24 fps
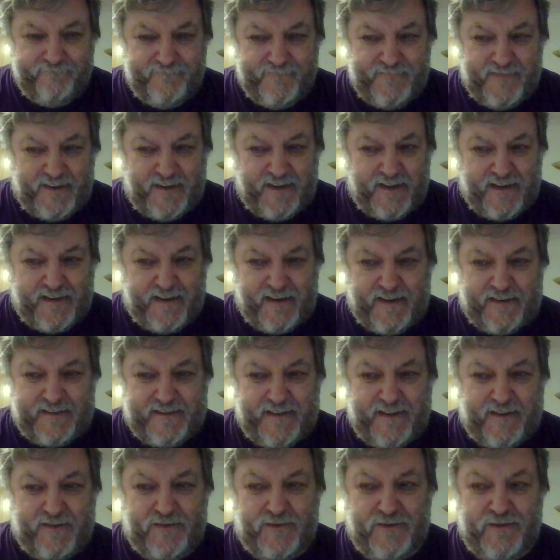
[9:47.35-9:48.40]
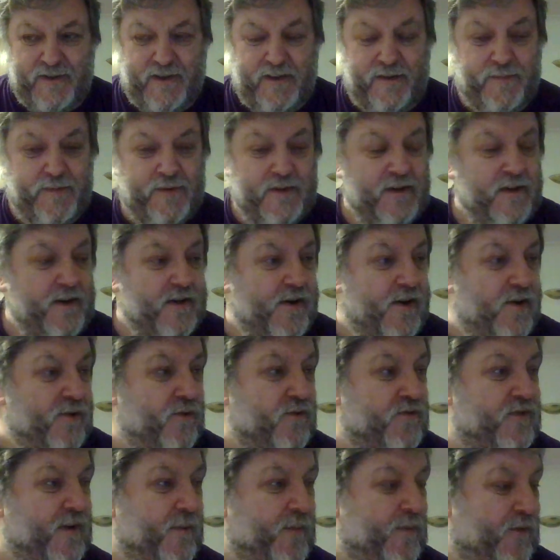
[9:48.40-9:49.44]
And I can't see how it's going to help i an
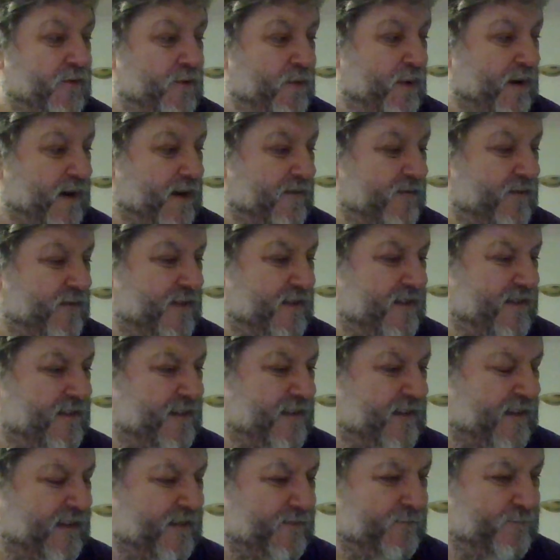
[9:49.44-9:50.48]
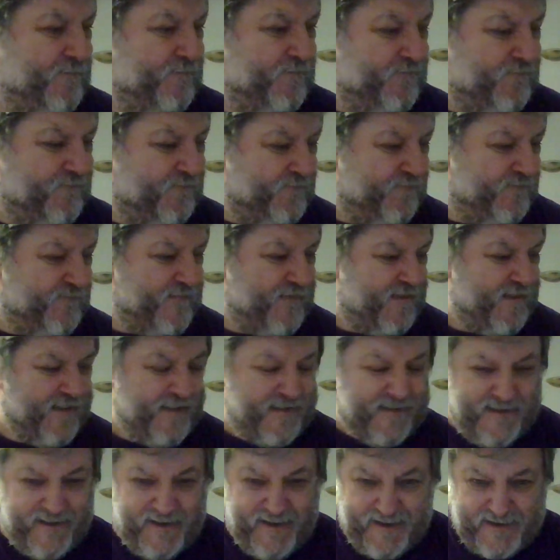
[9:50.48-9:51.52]
upset stomach. And, ugh, the
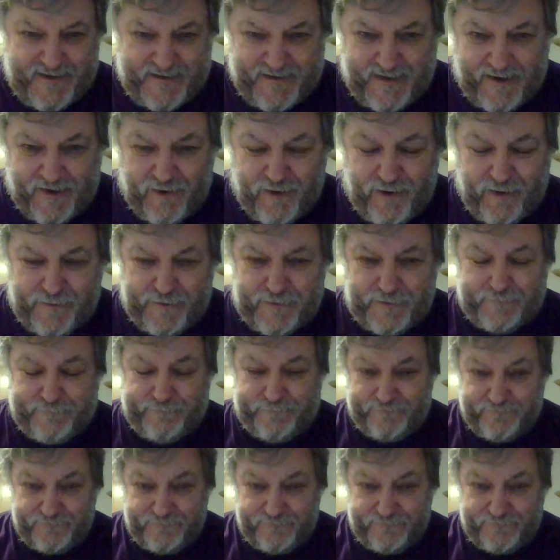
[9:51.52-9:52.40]
taste that awful.